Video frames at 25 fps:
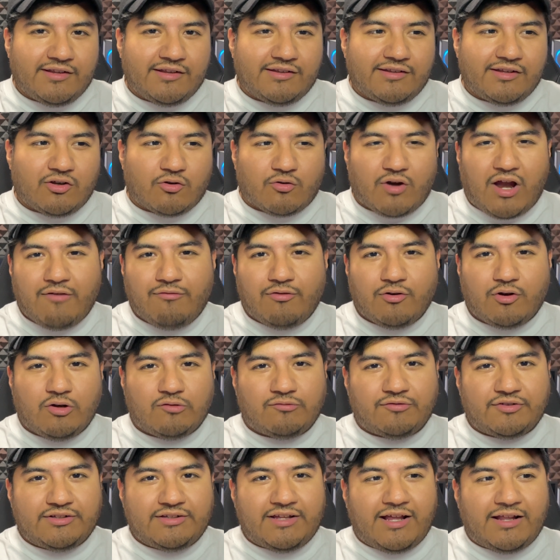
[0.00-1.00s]
in graphical
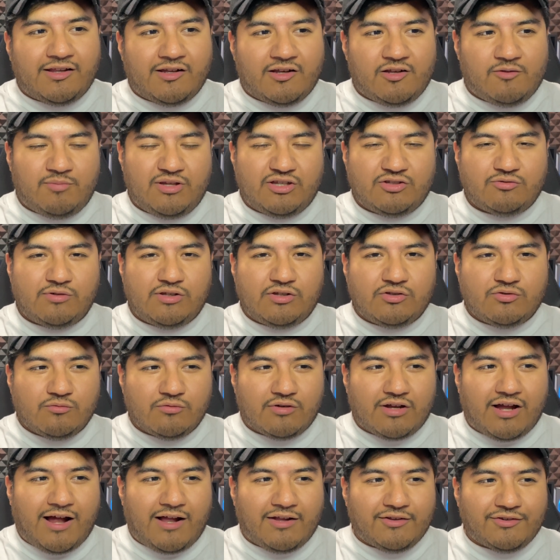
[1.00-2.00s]
fidelity between two
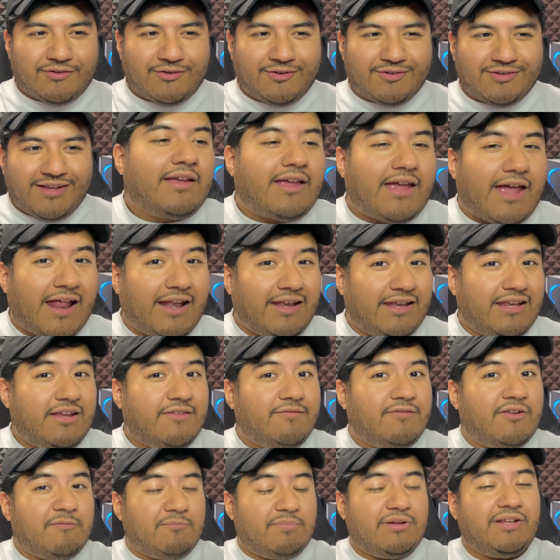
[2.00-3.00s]
consoles and
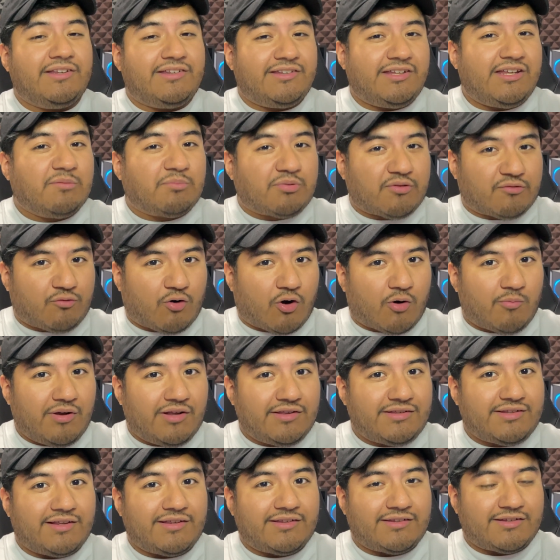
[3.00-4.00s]
even PC
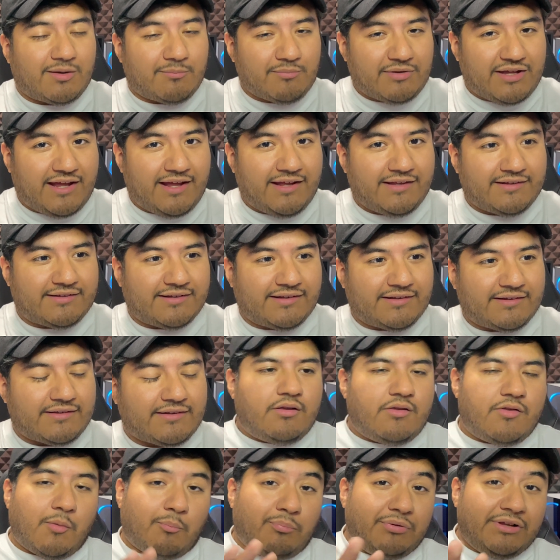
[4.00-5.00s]
performance in some cases.
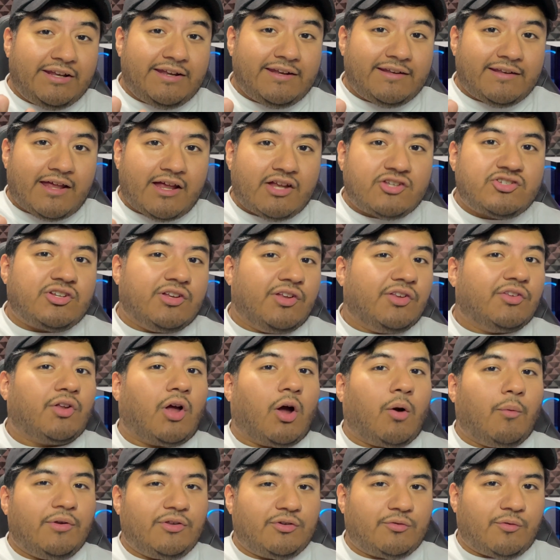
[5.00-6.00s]
The bleeding edge is
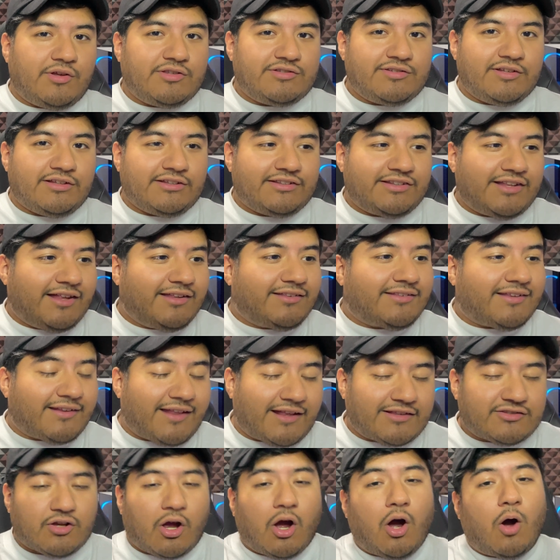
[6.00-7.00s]
always going to exist and
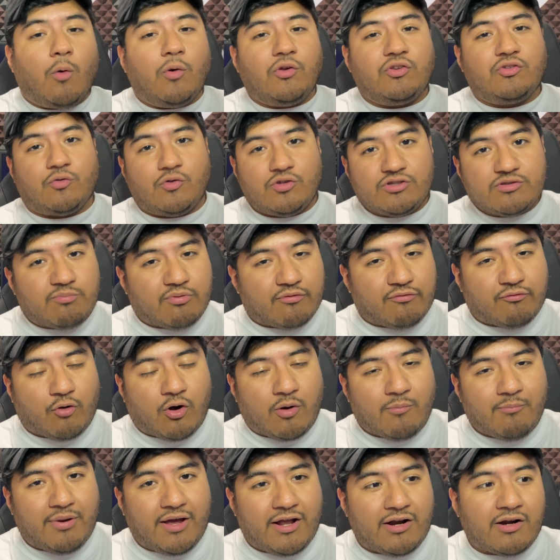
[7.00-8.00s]
that's always going to
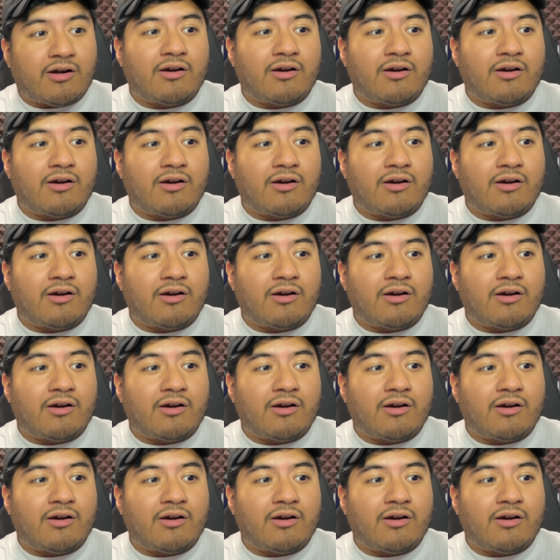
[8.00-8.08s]
perform better,